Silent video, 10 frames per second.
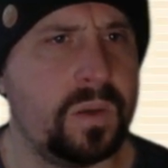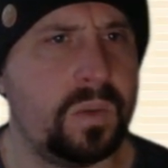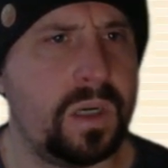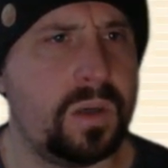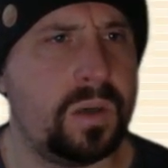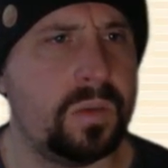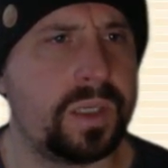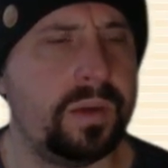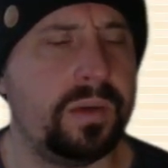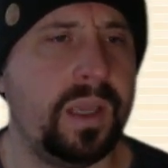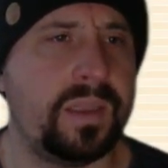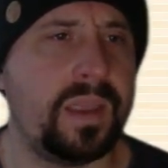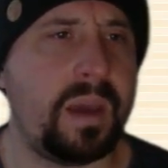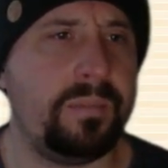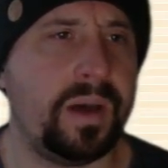Whoa, don't hit
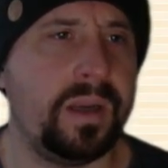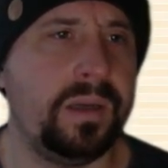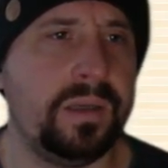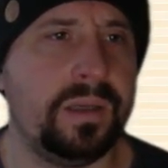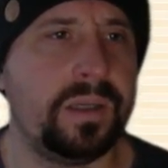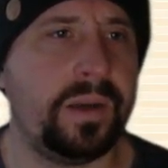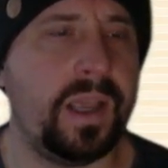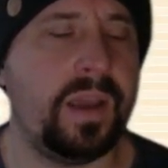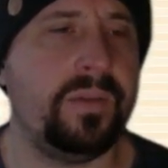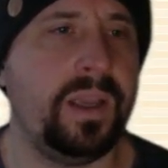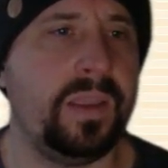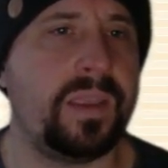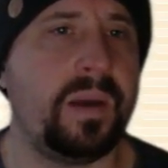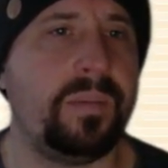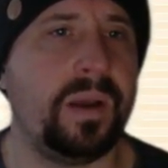that button. Don't ever hit
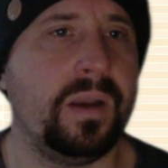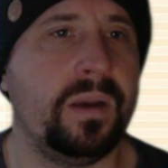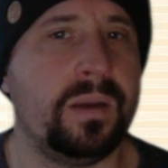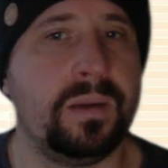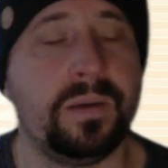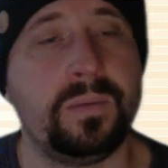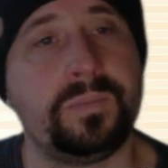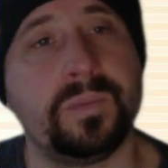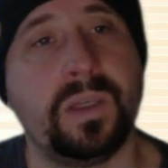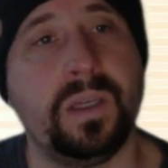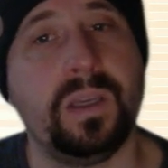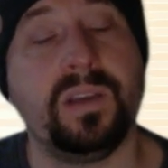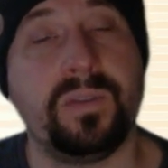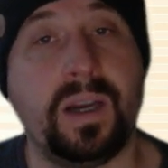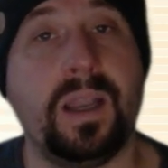that button.
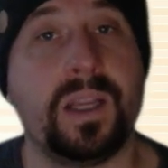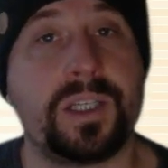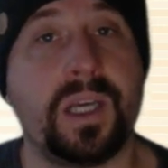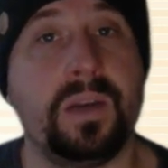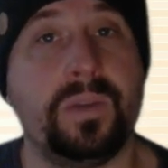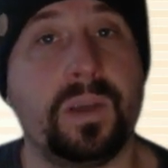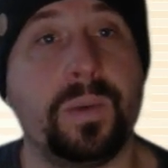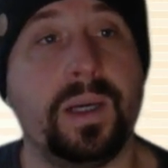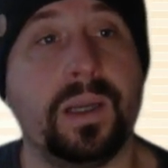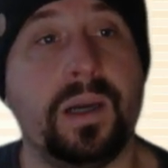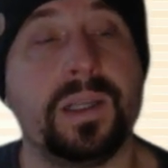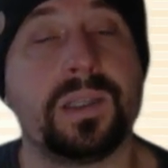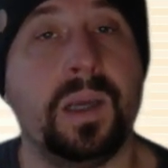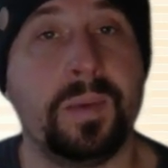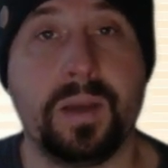Very large data view query,
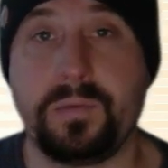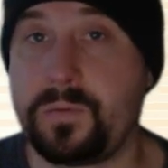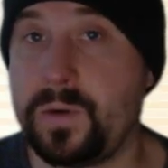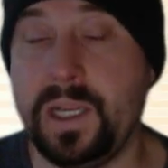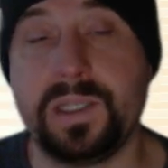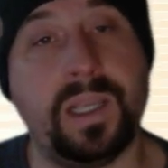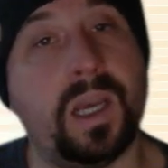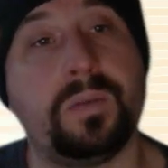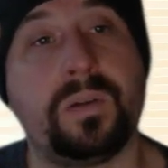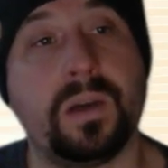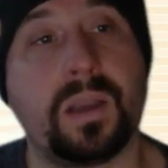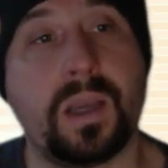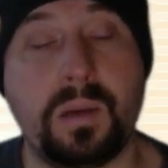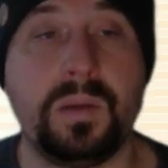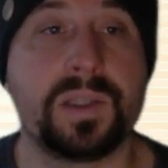guys. I'm going to freeze now for a
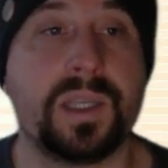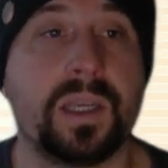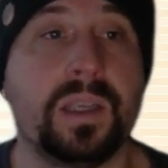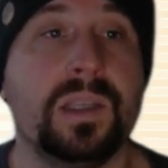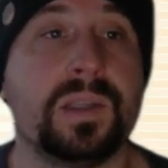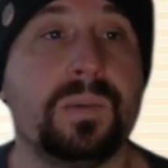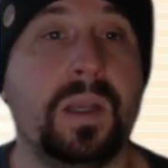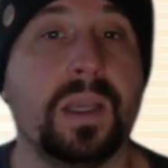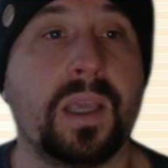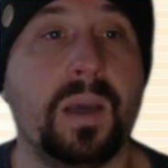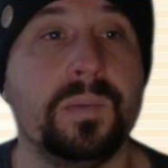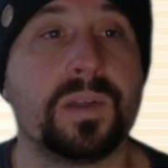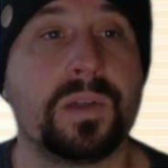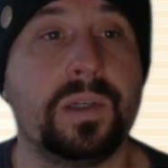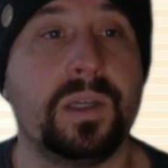couple of seconds while it
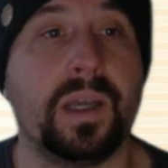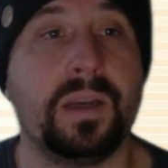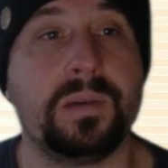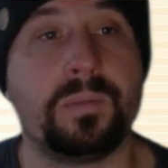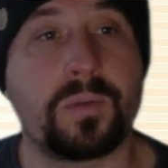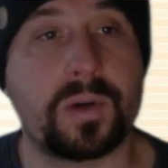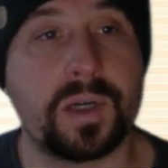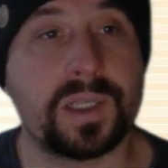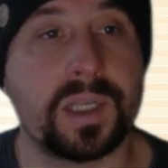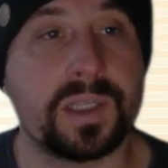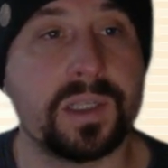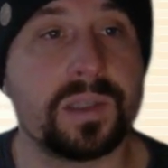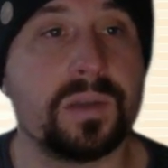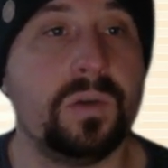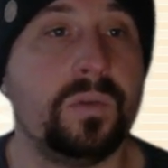comes through and
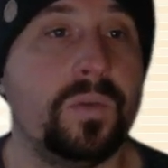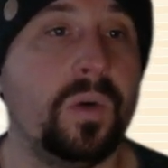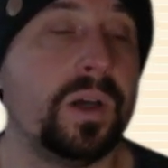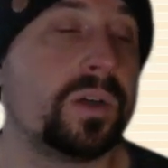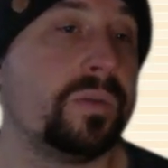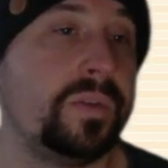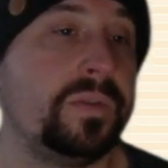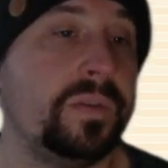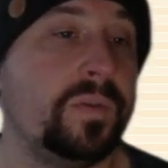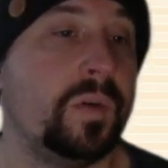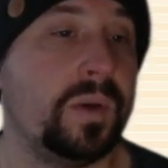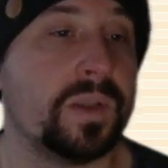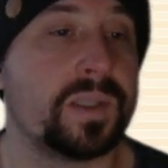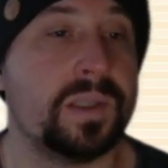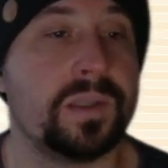processes all 454
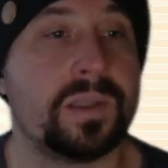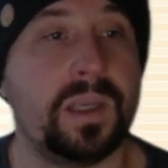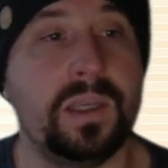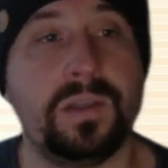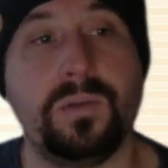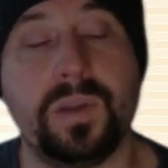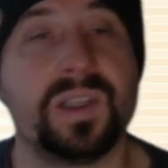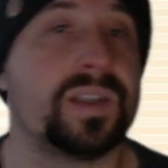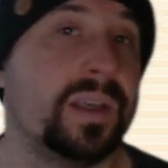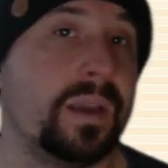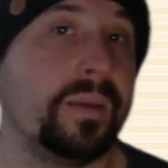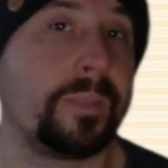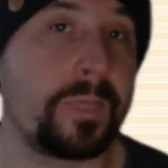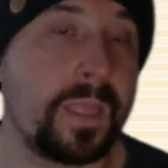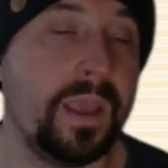monsters into this thing.
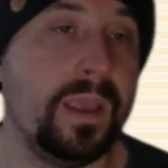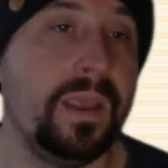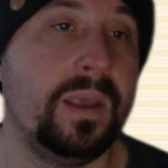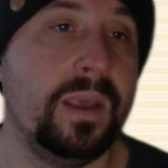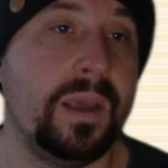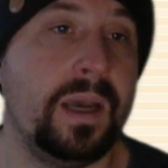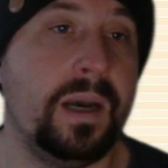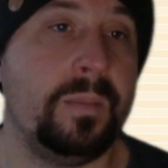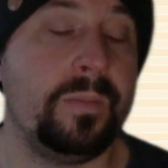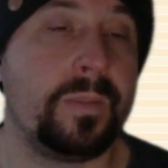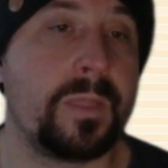I